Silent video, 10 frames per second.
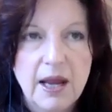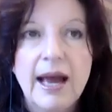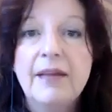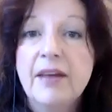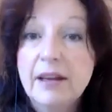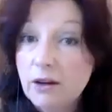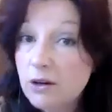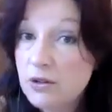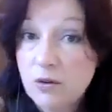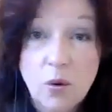And that
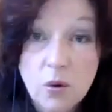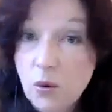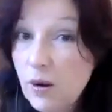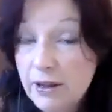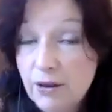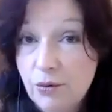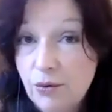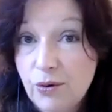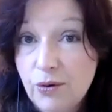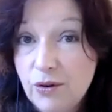goes all the way
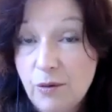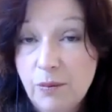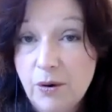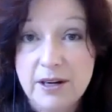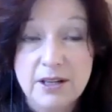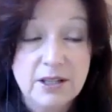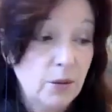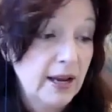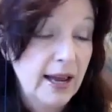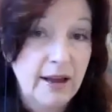through your body. So
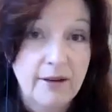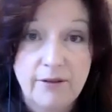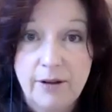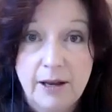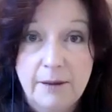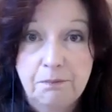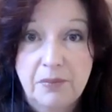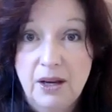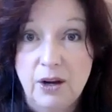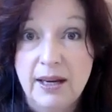we have,
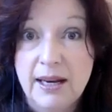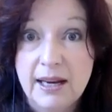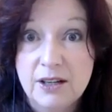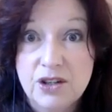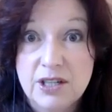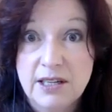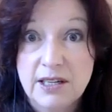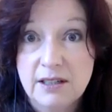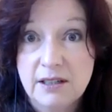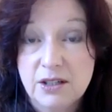an energy
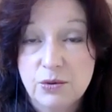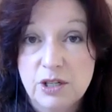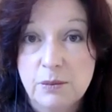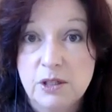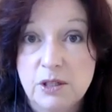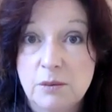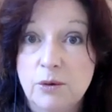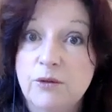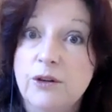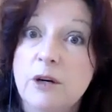center that's
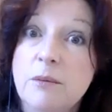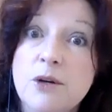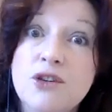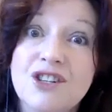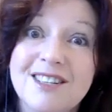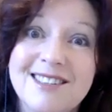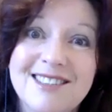responsible for emotions,